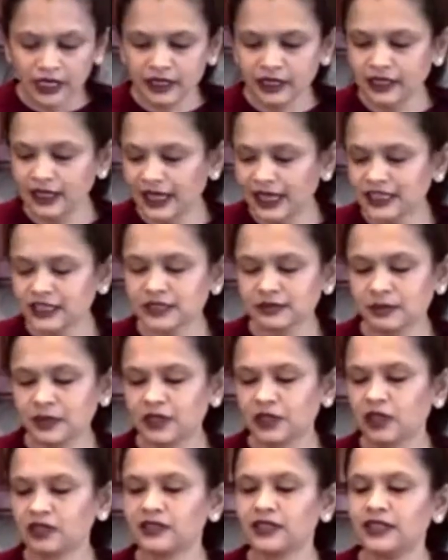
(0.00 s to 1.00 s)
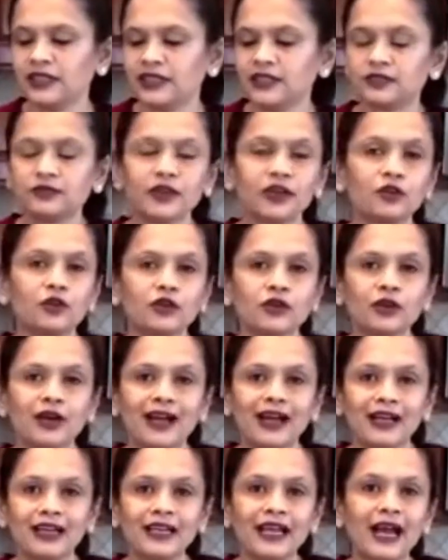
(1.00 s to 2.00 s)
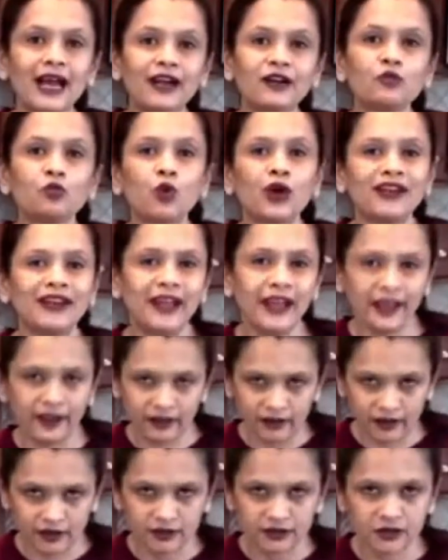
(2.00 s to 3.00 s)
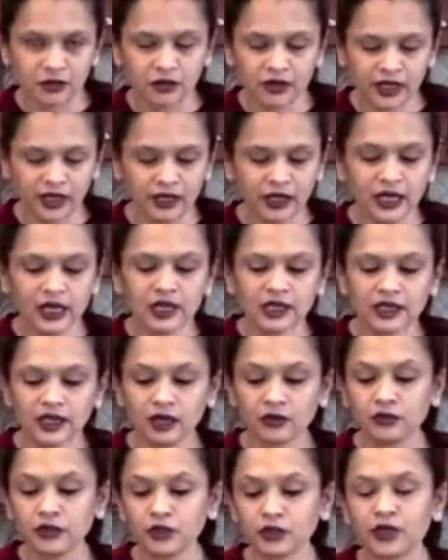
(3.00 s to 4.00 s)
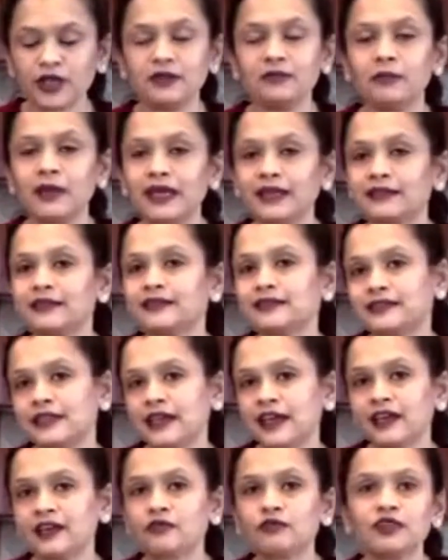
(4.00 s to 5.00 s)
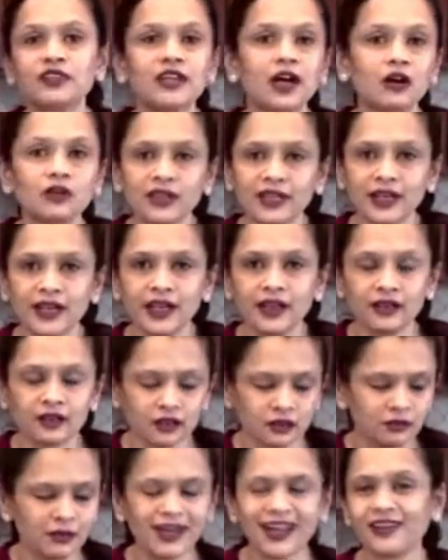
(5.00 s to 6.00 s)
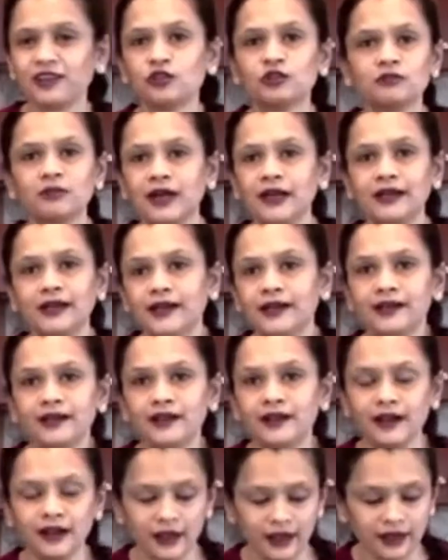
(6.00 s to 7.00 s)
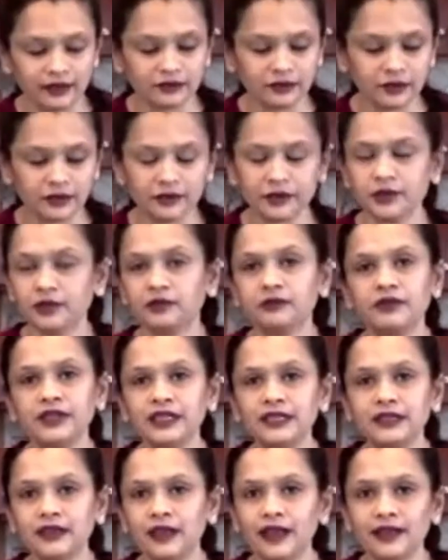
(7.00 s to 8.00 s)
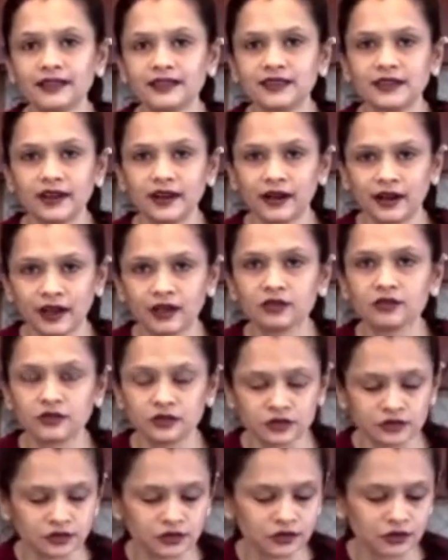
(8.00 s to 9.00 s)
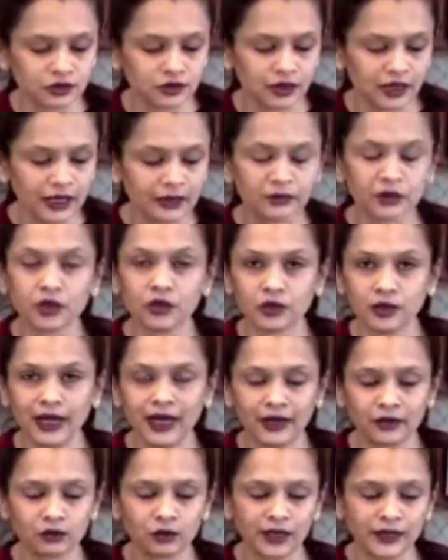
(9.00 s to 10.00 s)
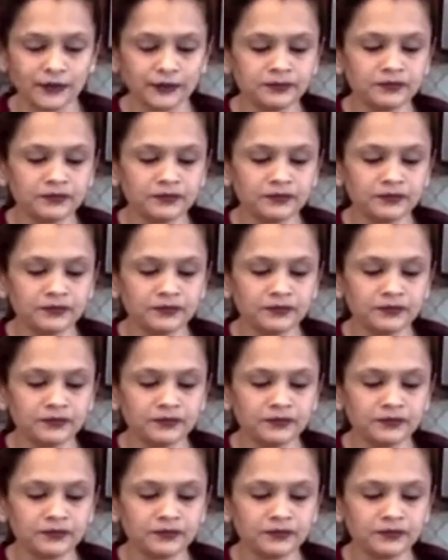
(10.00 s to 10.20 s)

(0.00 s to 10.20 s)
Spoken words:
Last but not the least, we are going to add 1 egg. Okay, now you can make this cake without an egg, but I don't mind adding an, you know, we eat eggs in our house, so I'm going to add 1.